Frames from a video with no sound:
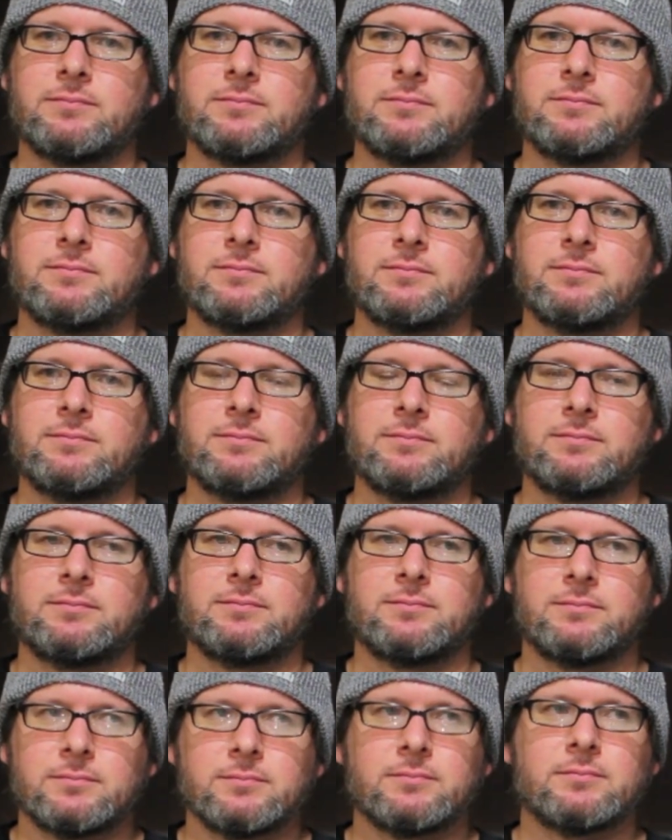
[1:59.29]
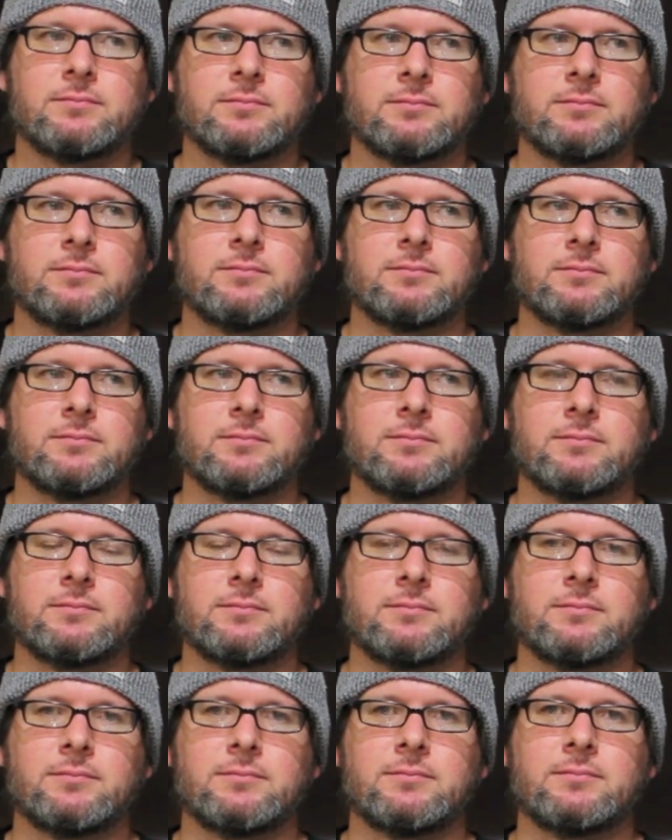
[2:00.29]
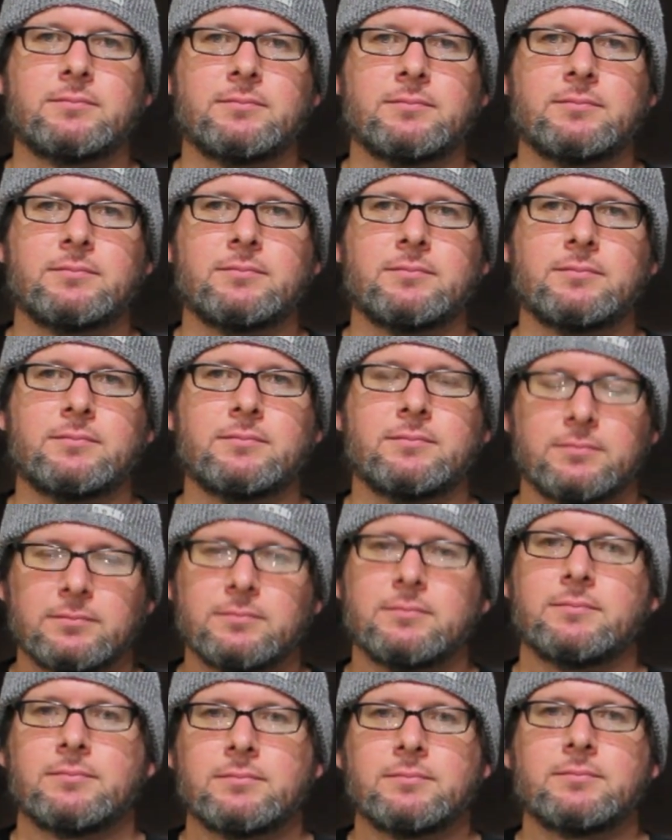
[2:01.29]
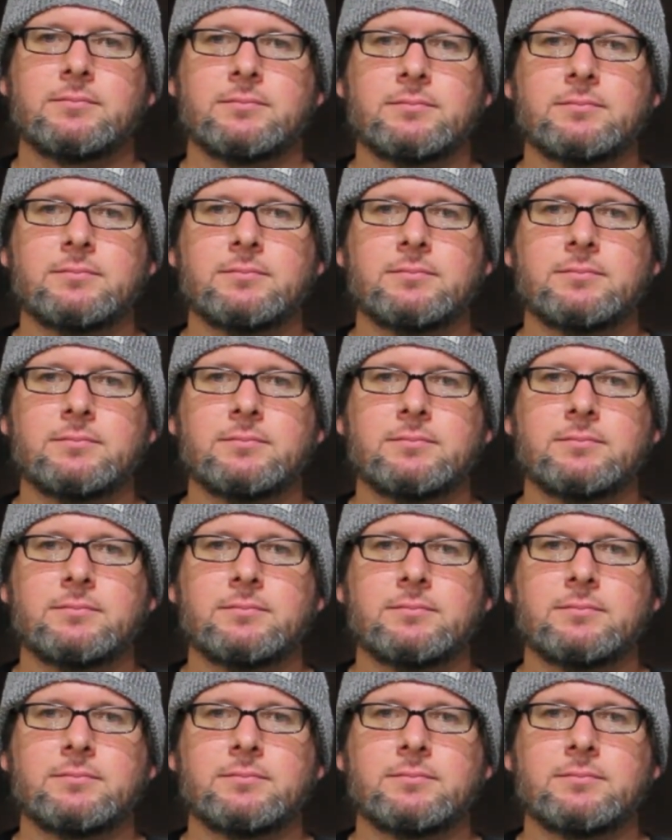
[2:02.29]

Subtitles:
[no speech]